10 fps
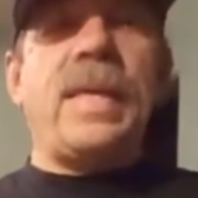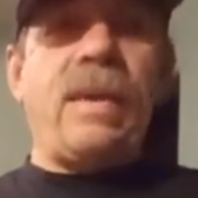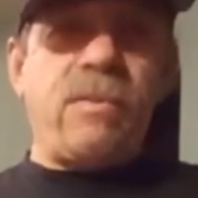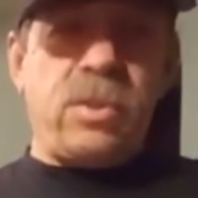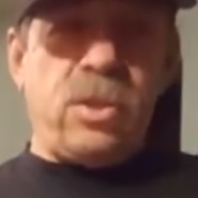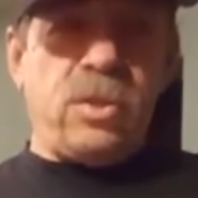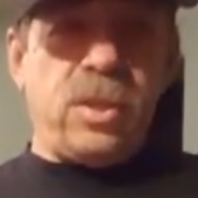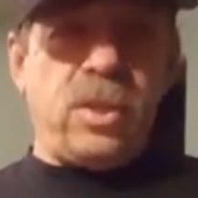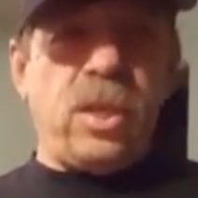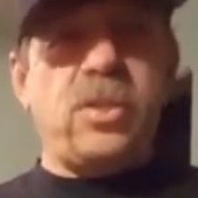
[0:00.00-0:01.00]
Give us your
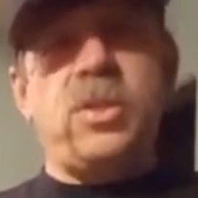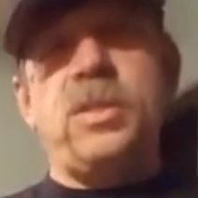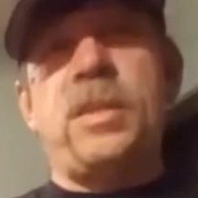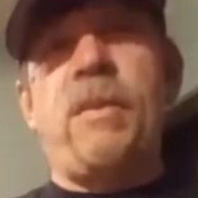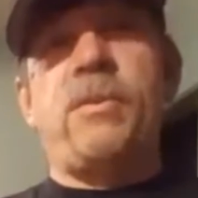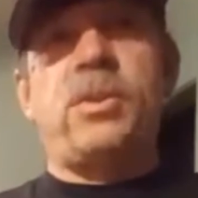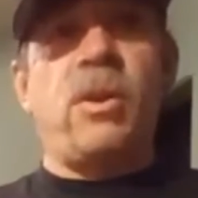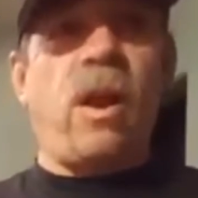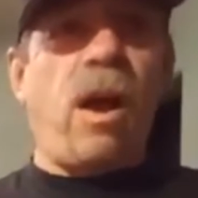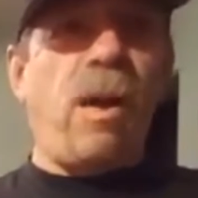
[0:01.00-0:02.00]
suggestions. Give us
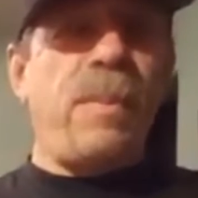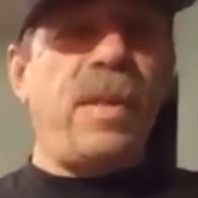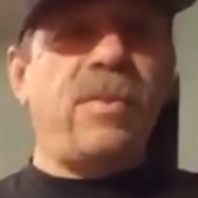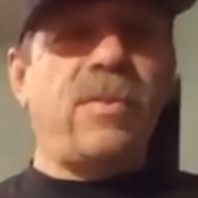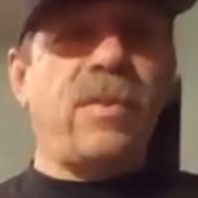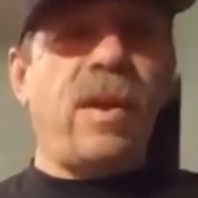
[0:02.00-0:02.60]
your comments.